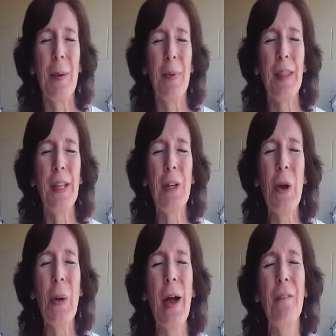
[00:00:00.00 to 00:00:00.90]
May they
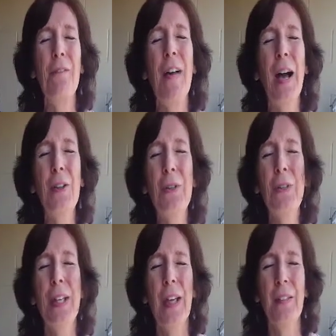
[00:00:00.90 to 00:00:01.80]
know how
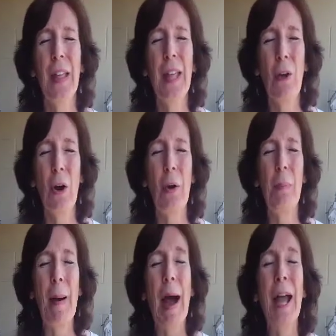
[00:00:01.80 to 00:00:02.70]
valued they are
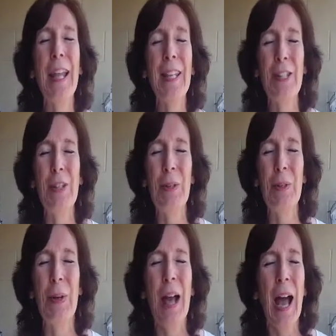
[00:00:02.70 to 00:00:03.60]
by
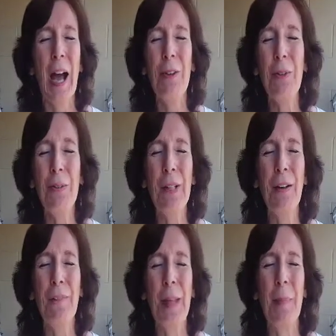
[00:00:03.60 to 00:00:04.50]
you, how you
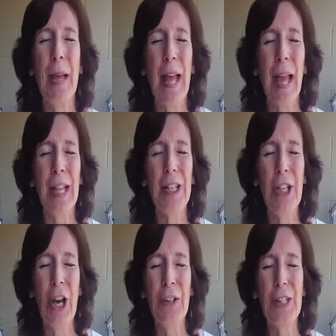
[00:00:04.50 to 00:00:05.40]
love them and
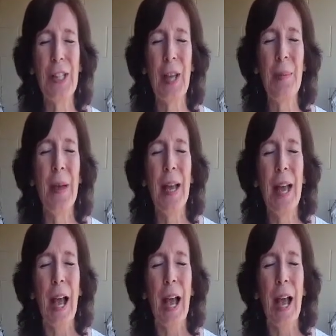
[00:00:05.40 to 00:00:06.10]
cherish them,